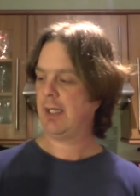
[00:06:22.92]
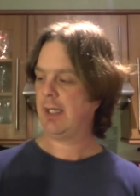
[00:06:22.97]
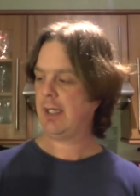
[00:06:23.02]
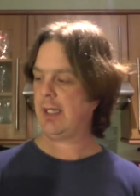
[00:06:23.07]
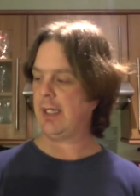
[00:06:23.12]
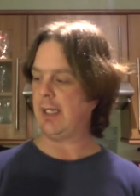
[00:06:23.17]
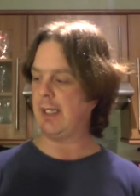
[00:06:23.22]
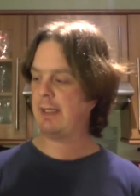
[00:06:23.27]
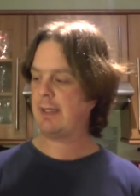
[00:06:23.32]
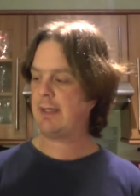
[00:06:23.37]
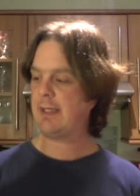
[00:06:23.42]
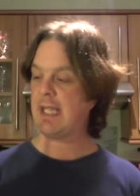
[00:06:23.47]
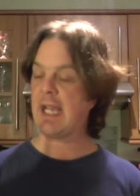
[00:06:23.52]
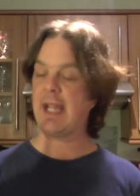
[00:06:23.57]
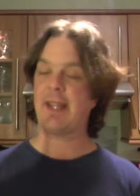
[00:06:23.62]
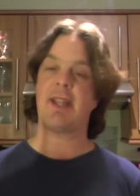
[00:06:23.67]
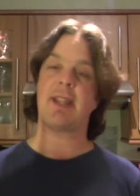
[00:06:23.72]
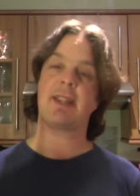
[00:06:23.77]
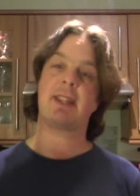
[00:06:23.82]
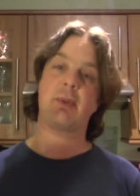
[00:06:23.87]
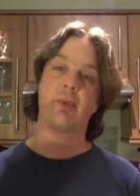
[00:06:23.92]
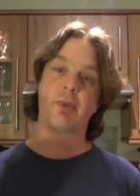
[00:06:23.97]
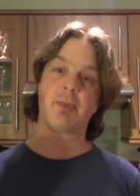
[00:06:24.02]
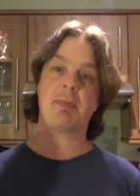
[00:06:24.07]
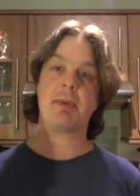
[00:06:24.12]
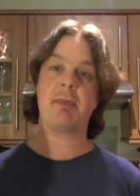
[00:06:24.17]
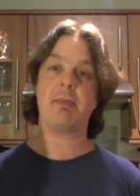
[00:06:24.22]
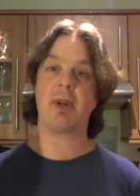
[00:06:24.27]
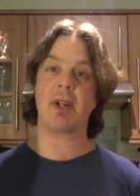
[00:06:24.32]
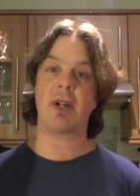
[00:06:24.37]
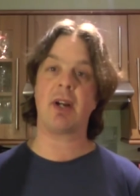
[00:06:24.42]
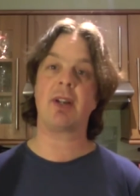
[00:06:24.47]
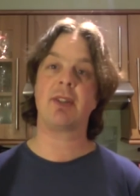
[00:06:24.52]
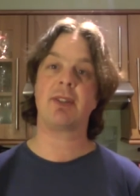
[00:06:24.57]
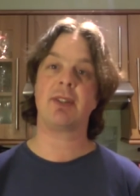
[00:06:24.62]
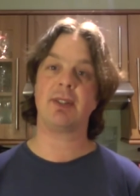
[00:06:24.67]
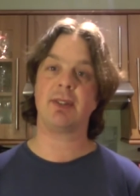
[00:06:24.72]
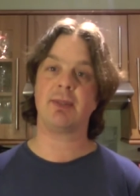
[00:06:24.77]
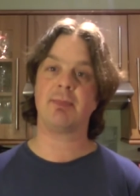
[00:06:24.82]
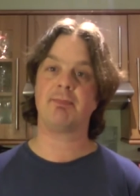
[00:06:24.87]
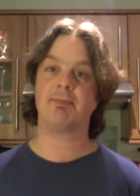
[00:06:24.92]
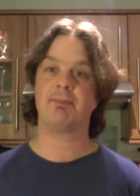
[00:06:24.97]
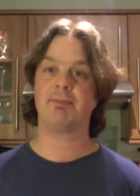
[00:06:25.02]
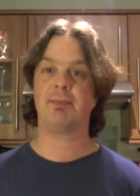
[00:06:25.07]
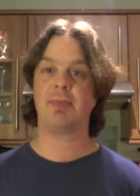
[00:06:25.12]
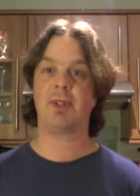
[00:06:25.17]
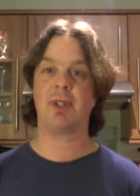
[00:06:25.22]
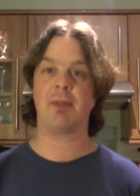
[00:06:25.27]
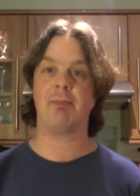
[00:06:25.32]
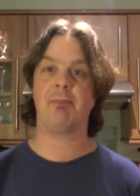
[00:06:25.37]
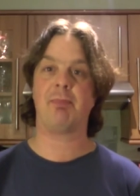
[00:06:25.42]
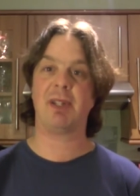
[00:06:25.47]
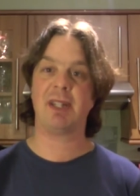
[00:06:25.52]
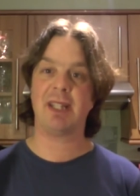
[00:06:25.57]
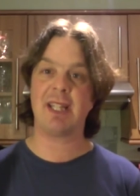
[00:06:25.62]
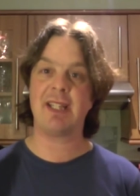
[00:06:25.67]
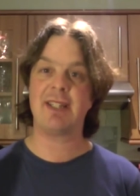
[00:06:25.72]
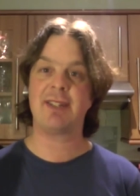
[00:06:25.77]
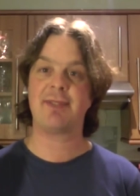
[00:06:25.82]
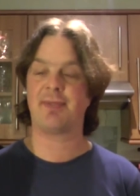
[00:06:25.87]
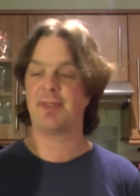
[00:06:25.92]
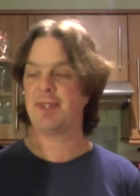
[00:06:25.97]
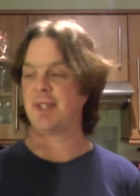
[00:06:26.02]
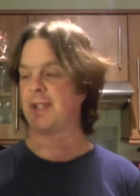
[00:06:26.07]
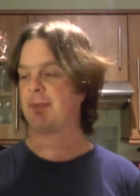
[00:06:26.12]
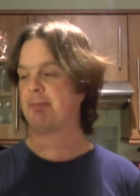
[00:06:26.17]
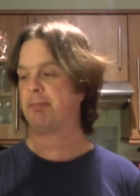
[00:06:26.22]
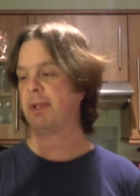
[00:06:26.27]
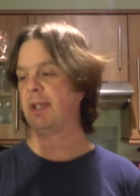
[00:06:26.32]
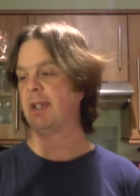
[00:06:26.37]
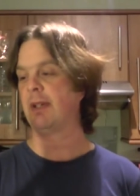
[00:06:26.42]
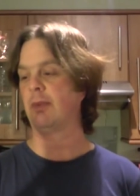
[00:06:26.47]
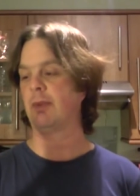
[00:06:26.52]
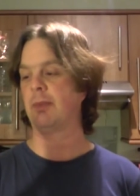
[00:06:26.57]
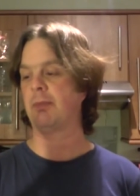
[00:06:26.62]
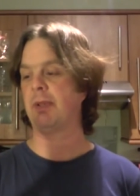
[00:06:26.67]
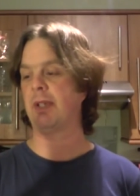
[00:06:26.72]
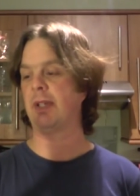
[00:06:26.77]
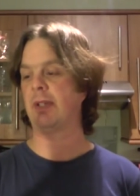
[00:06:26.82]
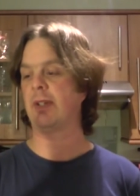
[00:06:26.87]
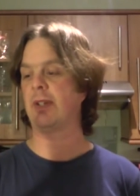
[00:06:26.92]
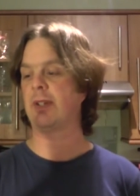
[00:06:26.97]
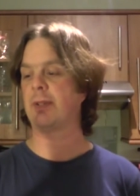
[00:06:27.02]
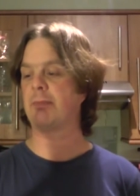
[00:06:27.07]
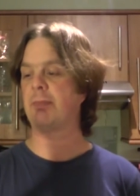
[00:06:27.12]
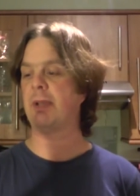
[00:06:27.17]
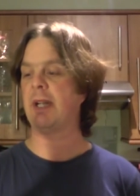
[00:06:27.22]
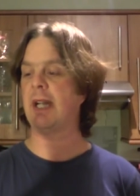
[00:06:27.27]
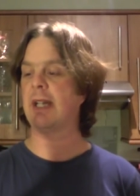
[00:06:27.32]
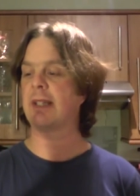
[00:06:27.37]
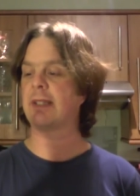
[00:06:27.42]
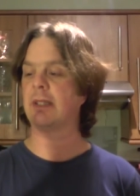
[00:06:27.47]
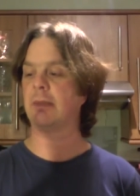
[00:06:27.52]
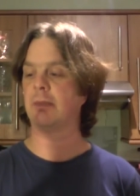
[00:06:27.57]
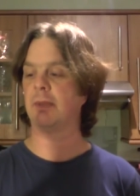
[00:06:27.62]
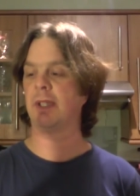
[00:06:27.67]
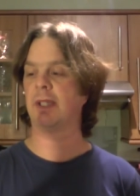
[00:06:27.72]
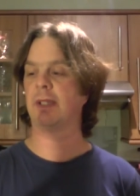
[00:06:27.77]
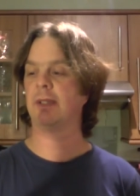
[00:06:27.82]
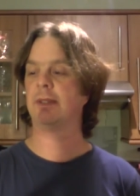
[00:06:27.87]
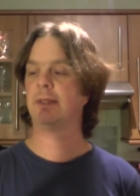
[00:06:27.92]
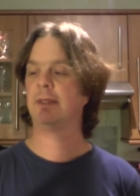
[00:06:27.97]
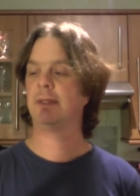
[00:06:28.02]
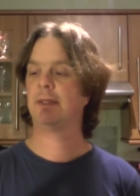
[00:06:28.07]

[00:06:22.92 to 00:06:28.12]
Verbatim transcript: And yeah, that, that would be my ideal kind of place for this beer, would be a nice party beer.